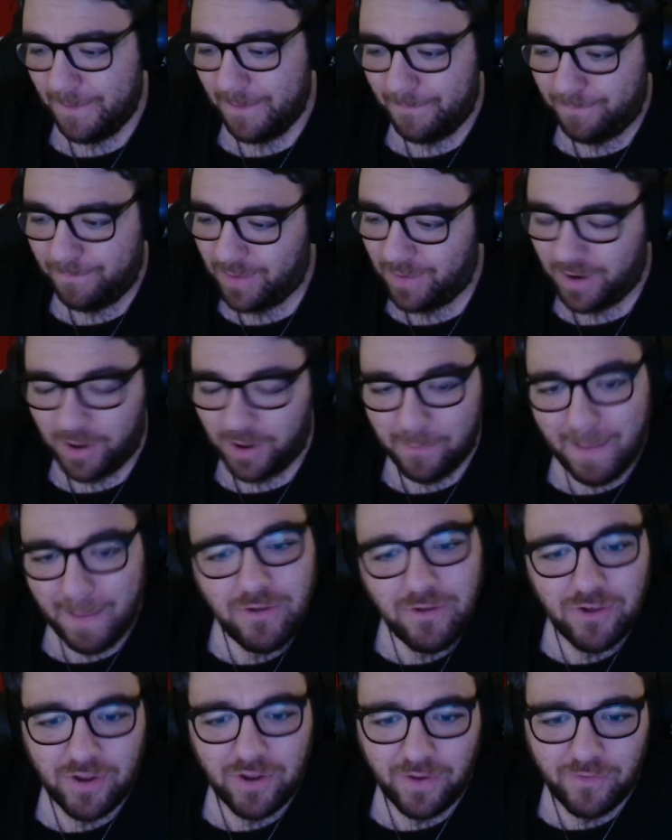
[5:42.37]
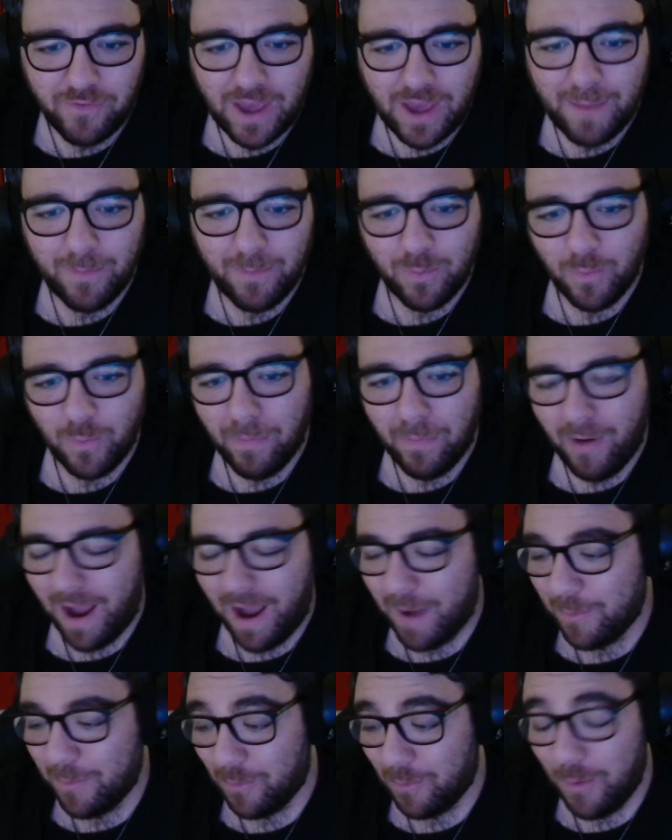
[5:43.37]
mention of James
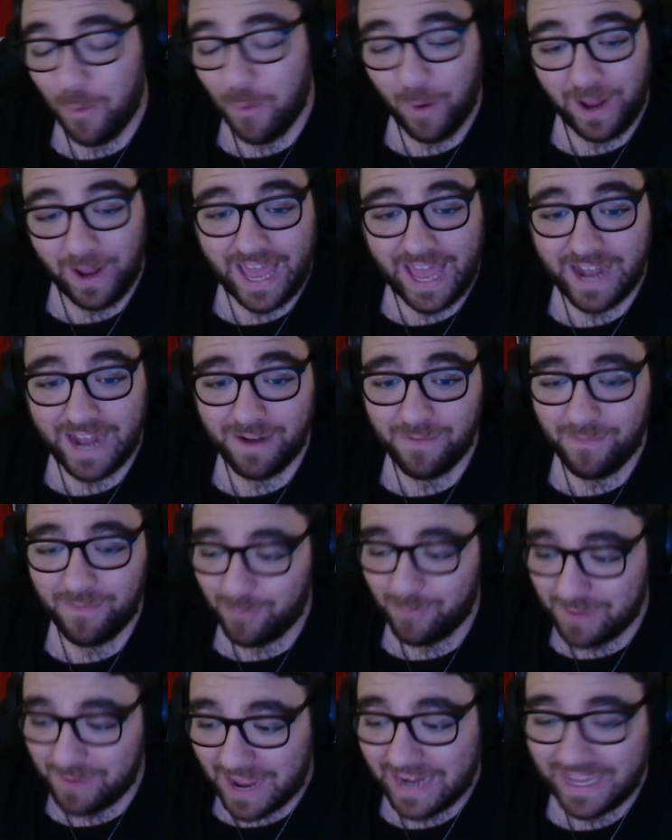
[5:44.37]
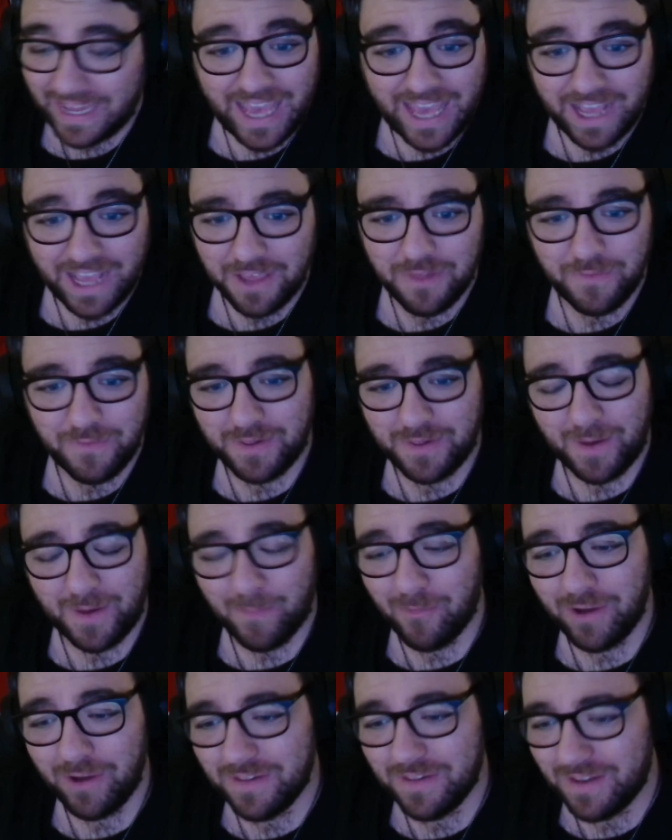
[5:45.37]
Ward-Prowse or again Danny Ings for some
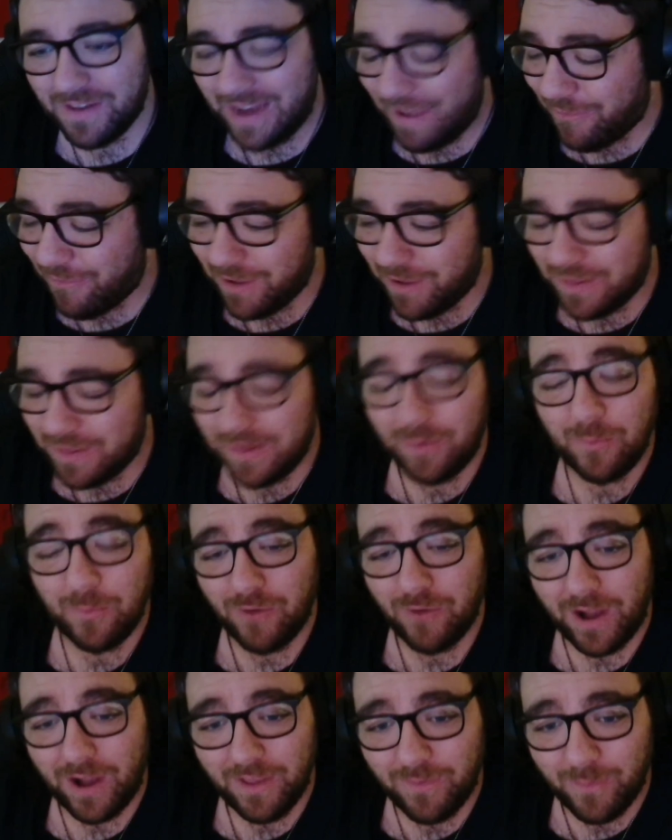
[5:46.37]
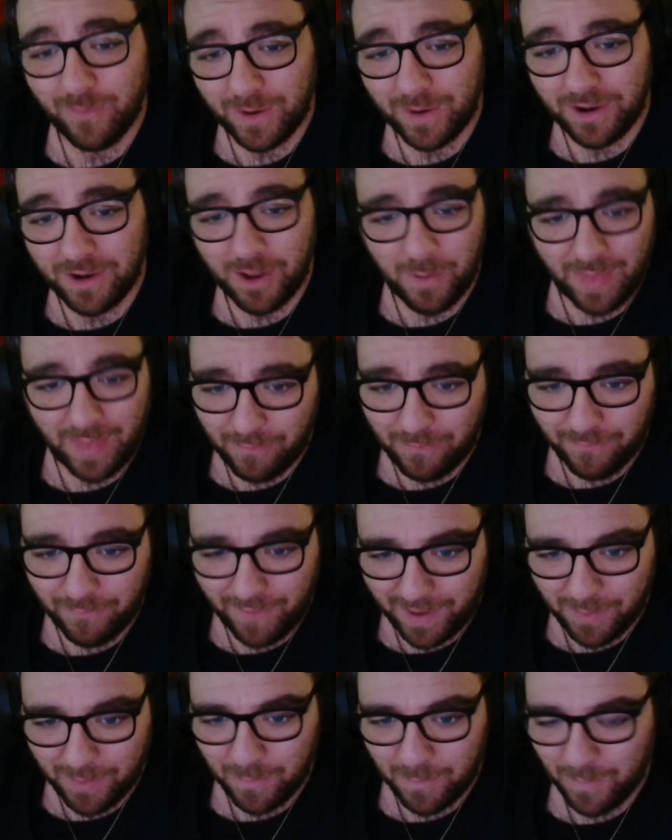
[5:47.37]
reason every single transfer window without
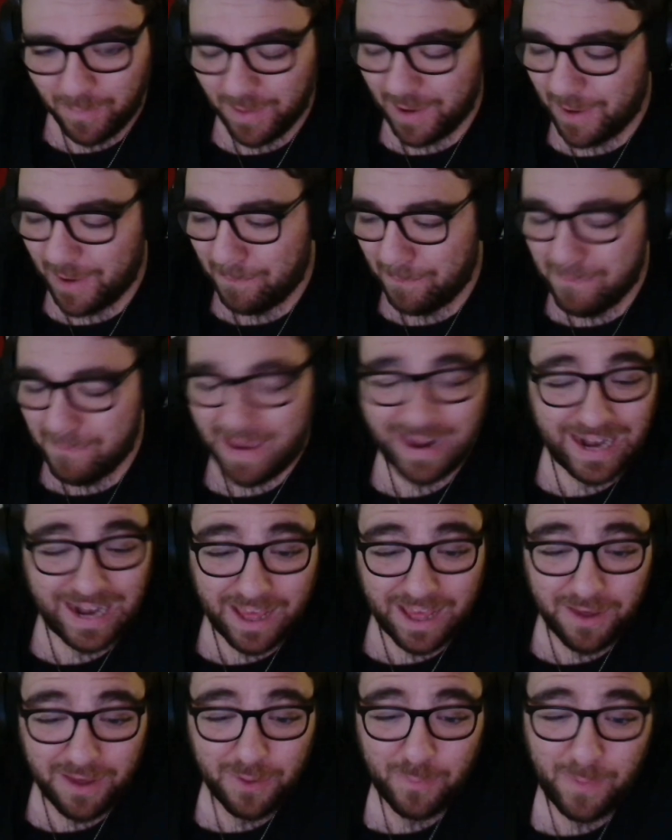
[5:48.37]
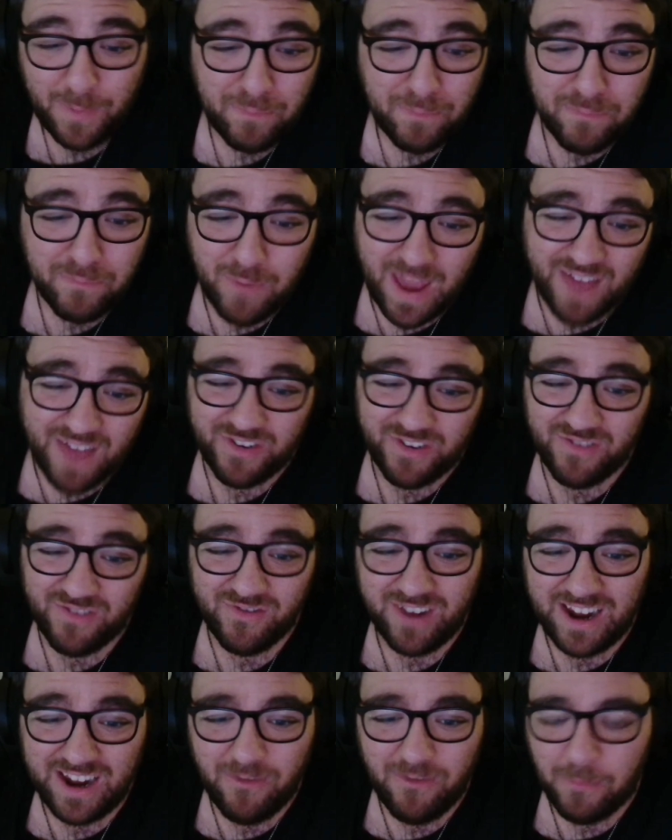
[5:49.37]
fail, mainly because we haven't
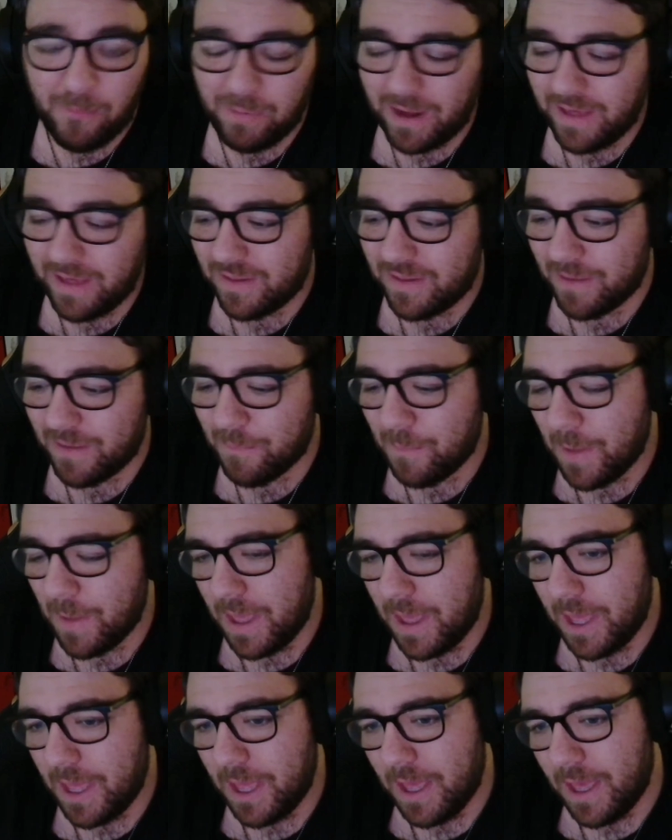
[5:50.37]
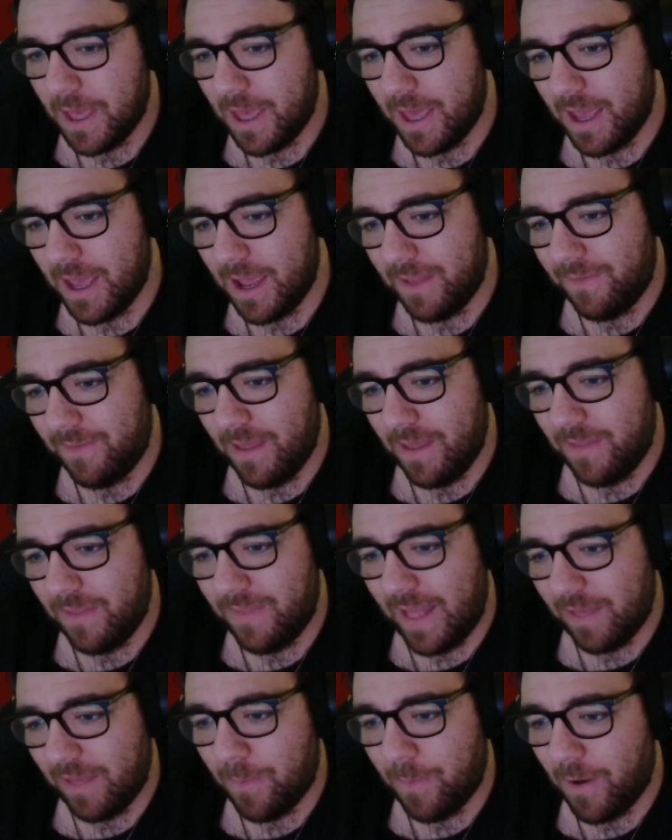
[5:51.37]
really replaced him, and
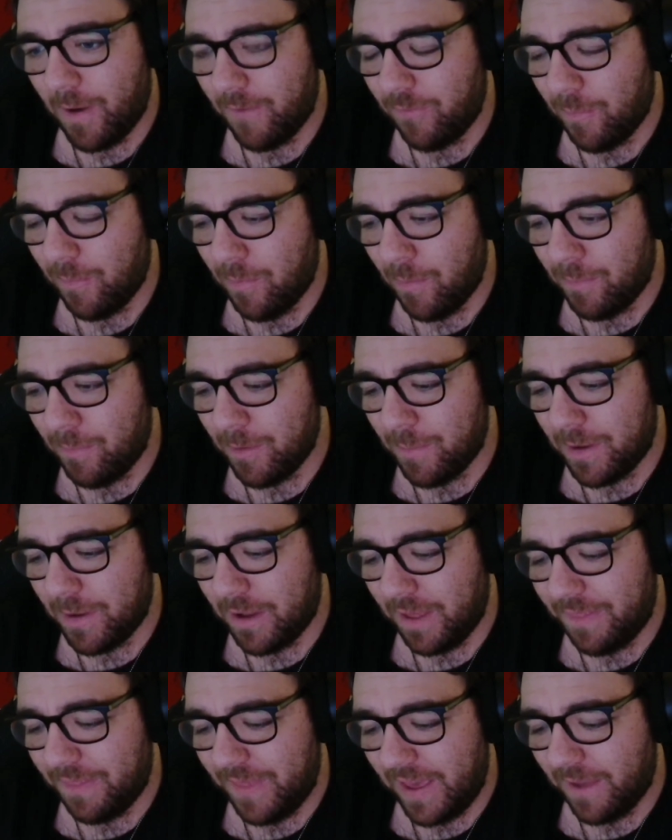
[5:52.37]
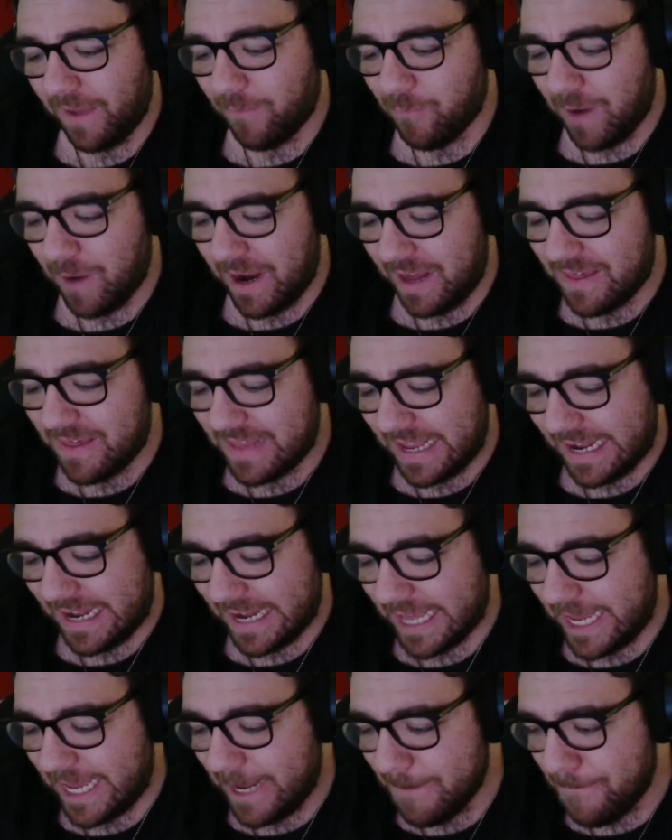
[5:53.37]
that's part of the problem. And I think
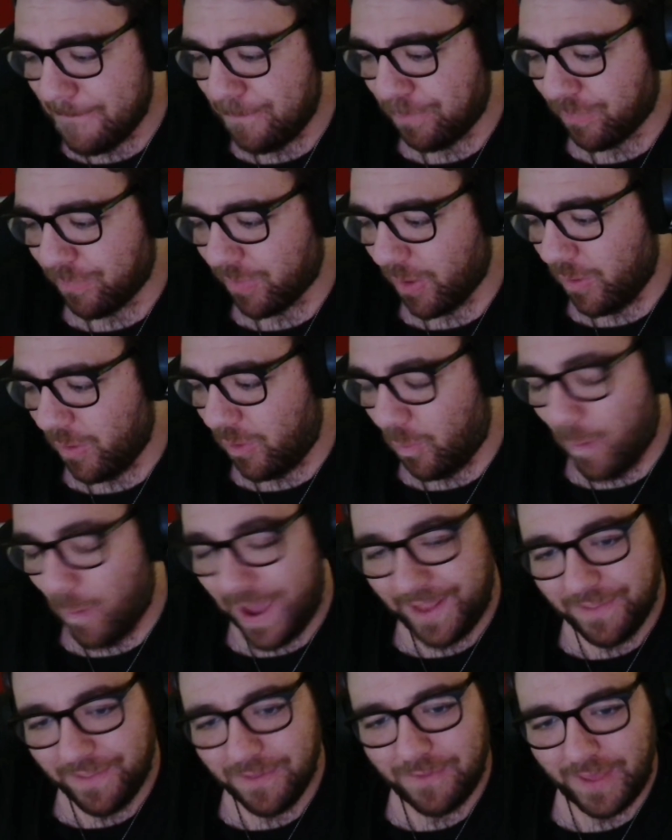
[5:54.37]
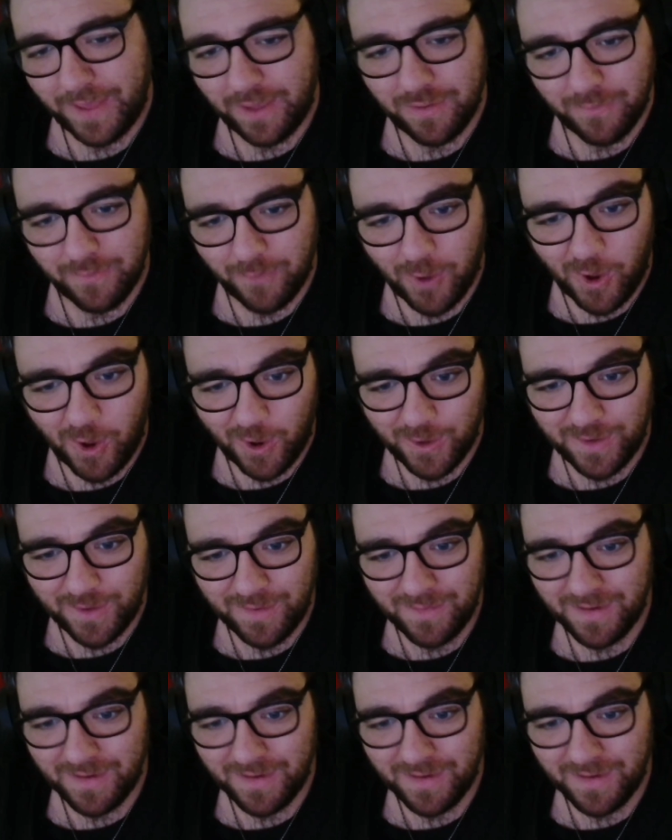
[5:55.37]
realistically, the way that things have gone,